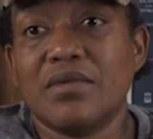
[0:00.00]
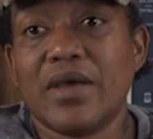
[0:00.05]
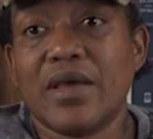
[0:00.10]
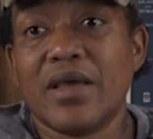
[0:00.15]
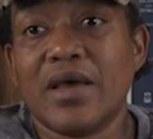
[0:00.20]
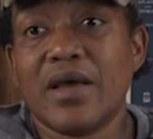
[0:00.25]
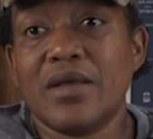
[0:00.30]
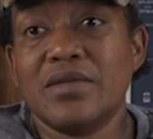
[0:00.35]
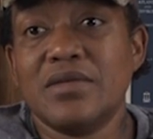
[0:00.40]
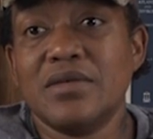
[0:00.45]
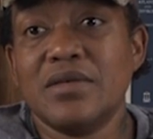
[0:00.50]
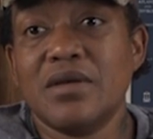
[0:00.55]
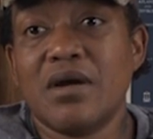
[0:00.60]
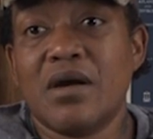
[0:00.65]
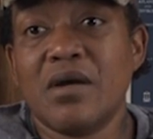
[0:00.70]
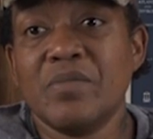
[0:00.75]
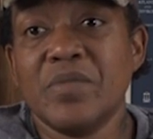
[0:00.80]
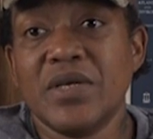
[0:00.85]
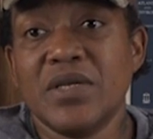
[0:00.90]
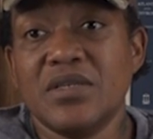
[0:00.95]
Okay. Right. AIT,
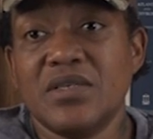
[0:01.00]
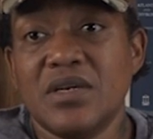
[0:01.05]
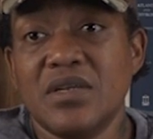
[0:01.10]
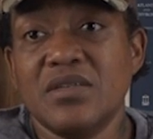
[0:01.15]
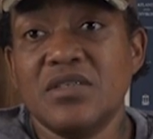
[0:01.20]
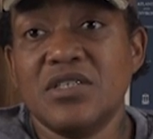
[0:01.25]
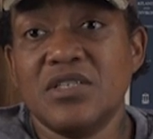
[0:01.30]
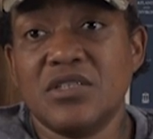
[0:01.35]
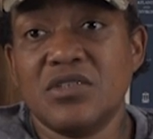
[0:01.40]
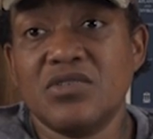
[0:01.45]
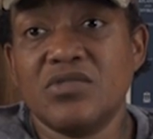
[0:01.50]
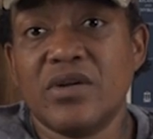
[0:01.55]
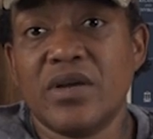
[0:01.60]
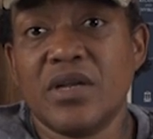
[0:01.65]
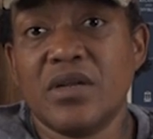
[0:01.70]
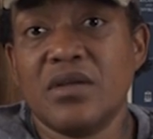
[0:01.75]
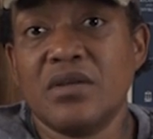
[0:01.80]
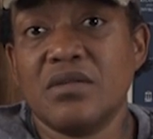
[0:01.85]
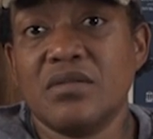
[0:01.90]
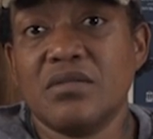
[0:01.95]
Army intelligence
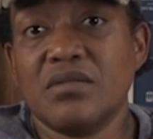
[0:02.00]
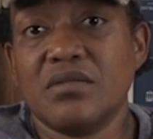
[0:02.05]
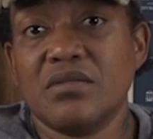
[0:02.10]
training.